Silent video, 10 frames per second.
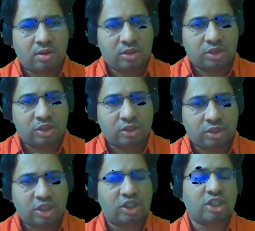
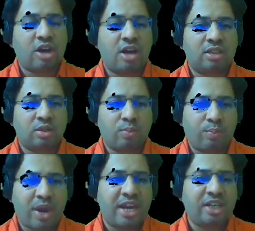Shashikant
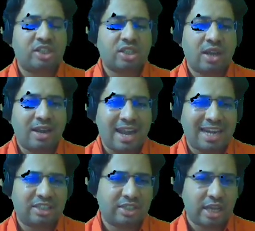paints
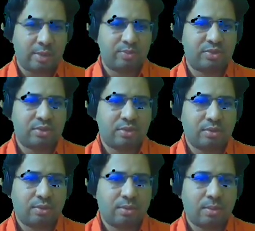landscapes.
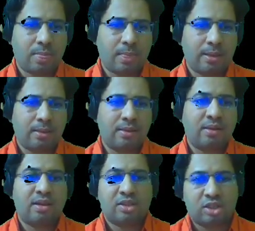
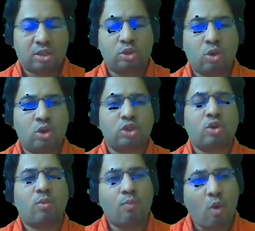Santosh
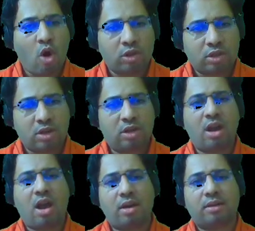bought a
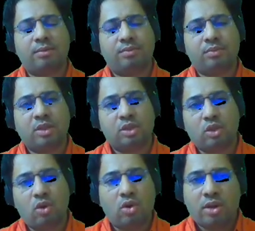car.
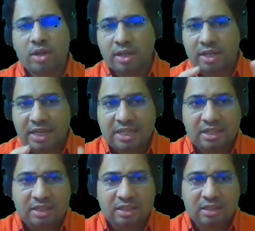So,
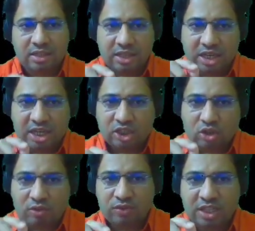in each
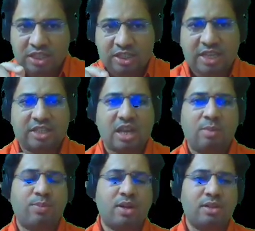of these
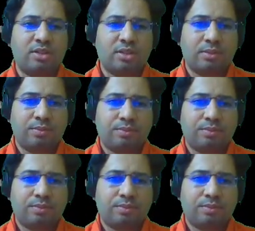examples,